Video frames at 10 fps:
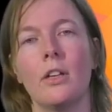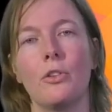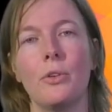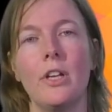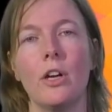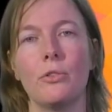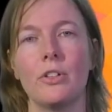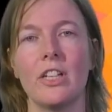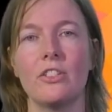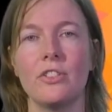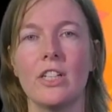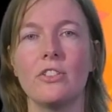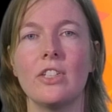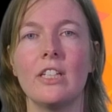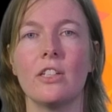
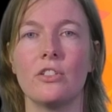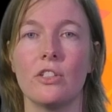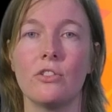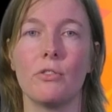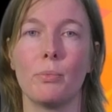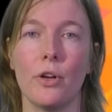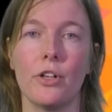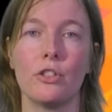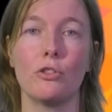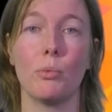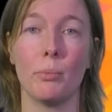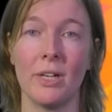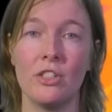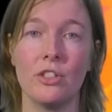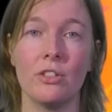316 assistive products were
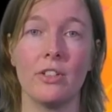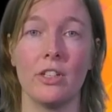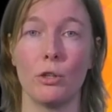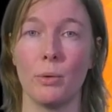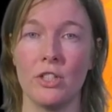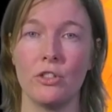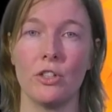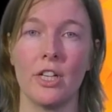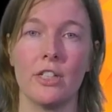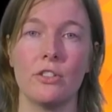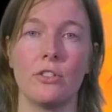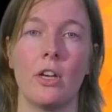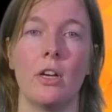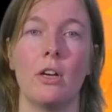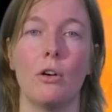mentioned in the questionnaires,
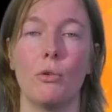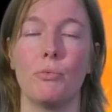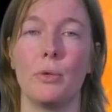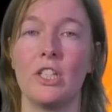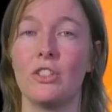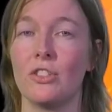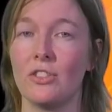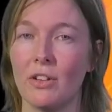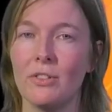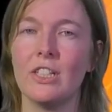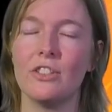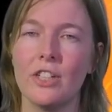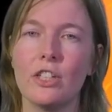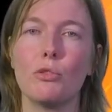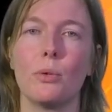of which
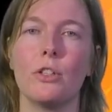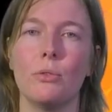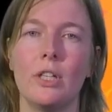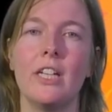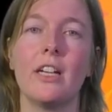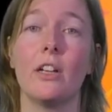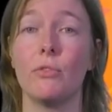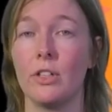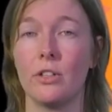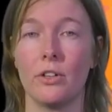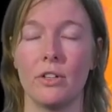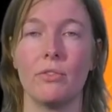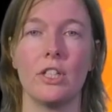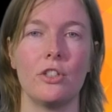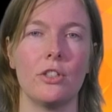76 were unique and fitted our
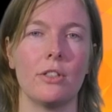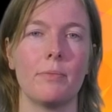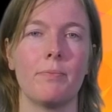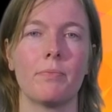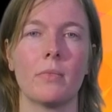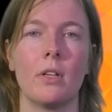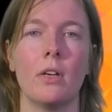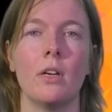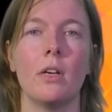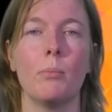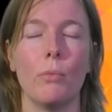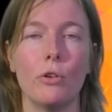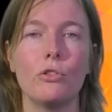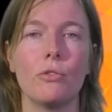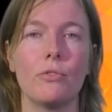definition.
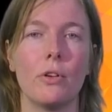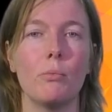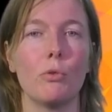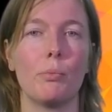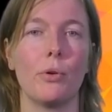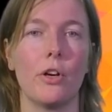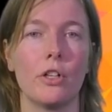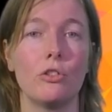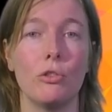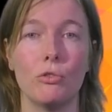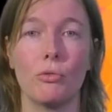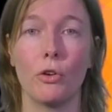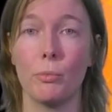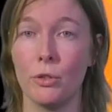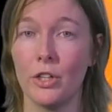Most of them were products used for
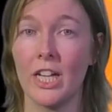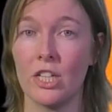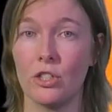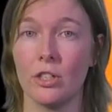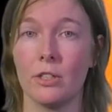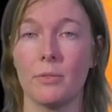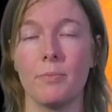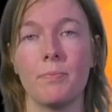communication.